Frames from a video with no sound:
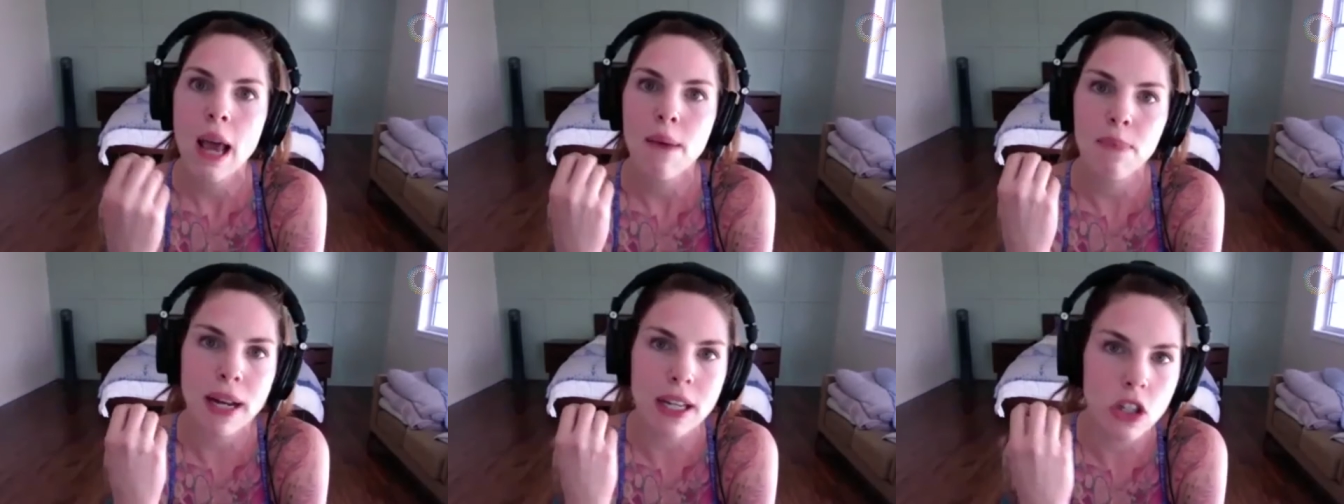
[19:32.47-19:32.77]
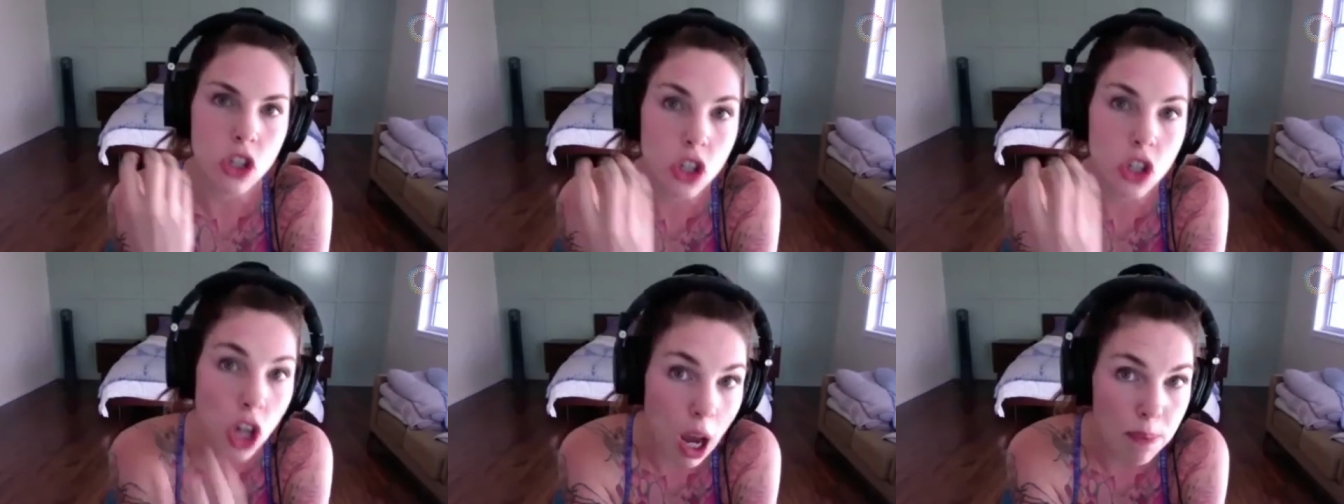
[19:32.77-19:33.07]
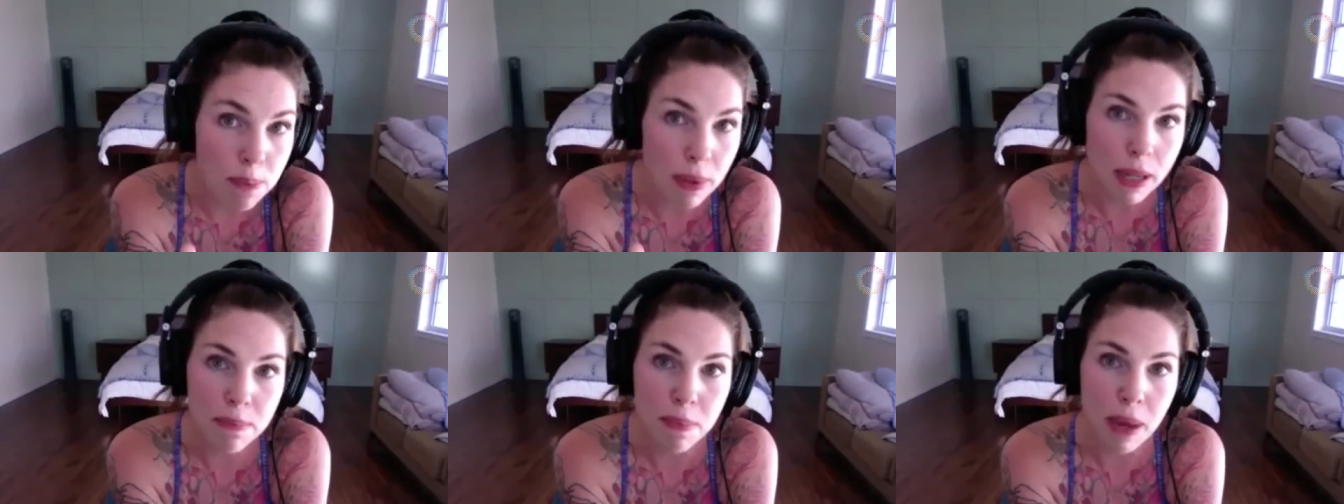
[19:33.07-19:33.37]
by
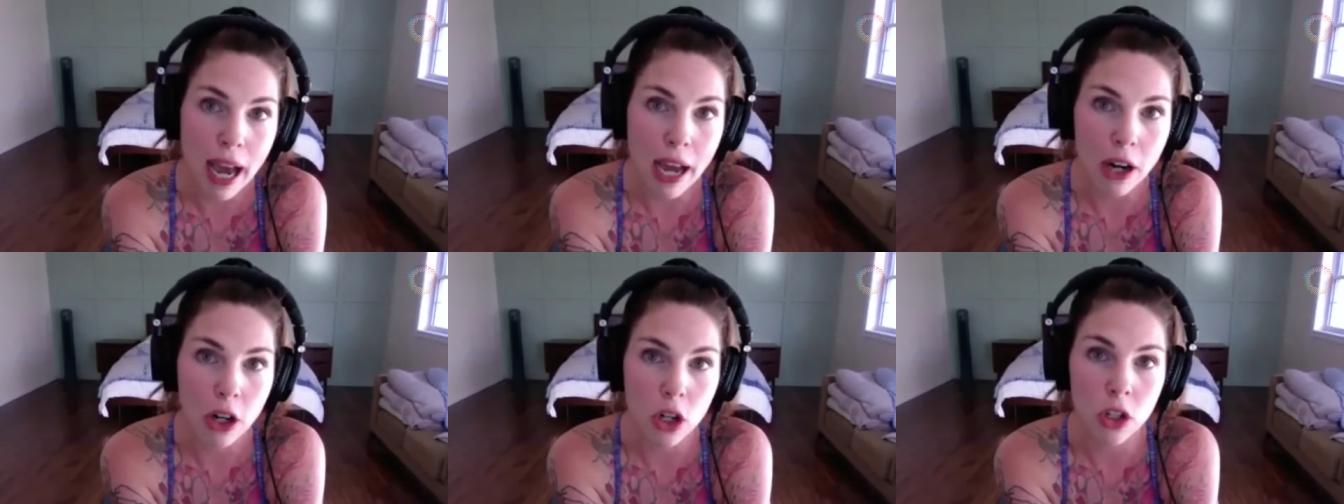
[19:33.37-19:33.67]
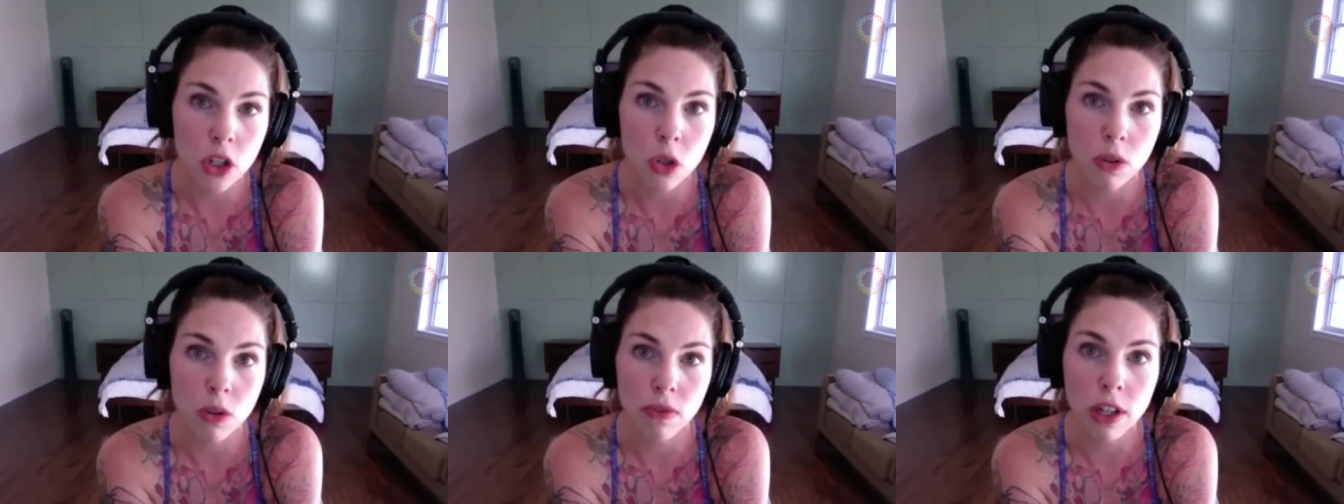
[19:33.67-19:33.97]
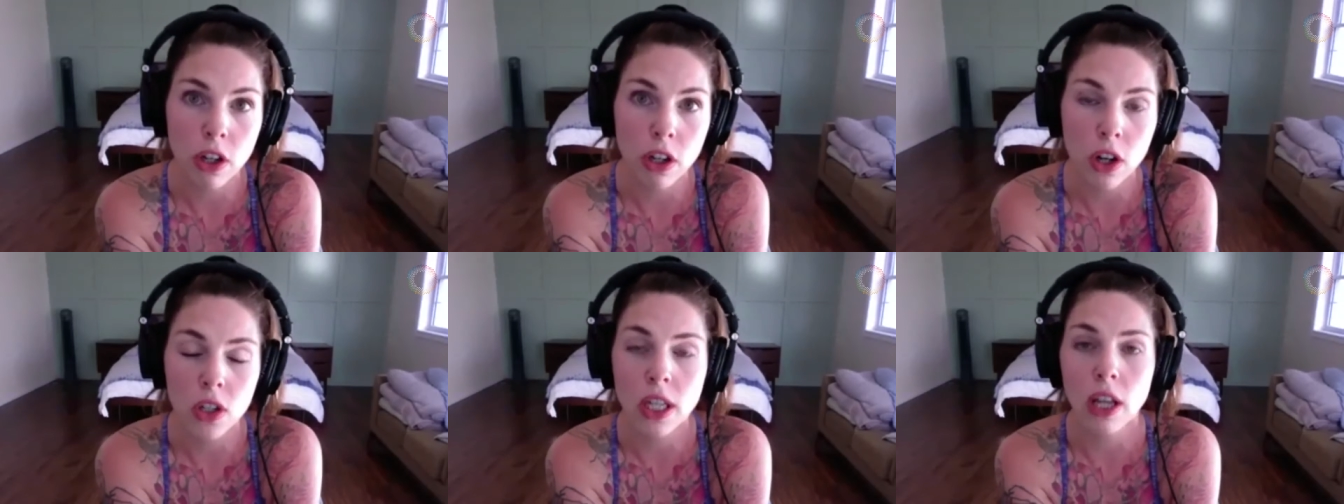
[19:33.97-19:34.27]
stopping patterns within
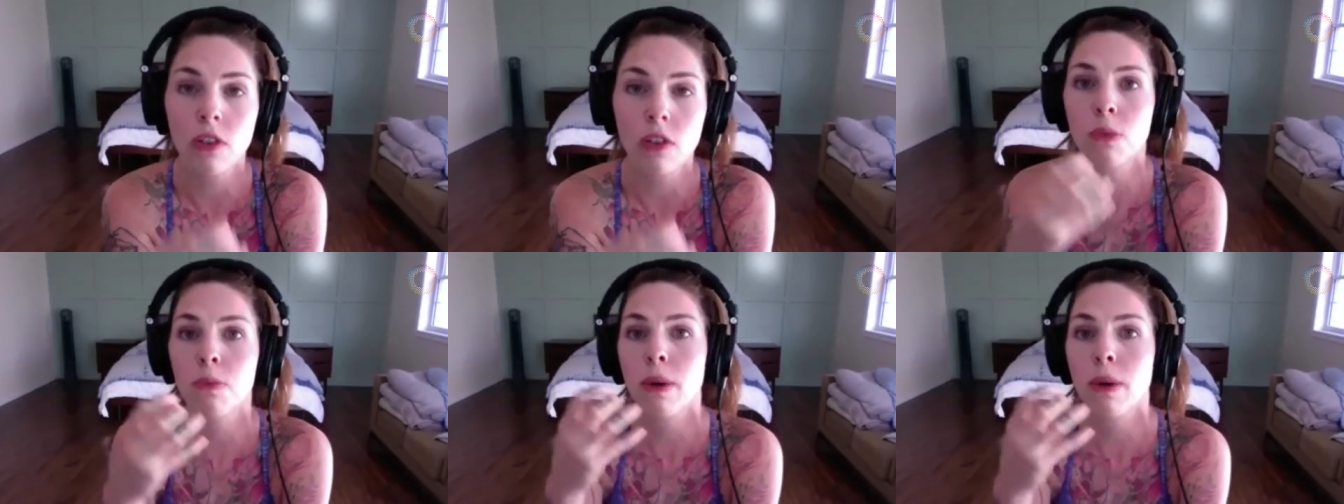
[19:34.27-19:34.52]
ourselves,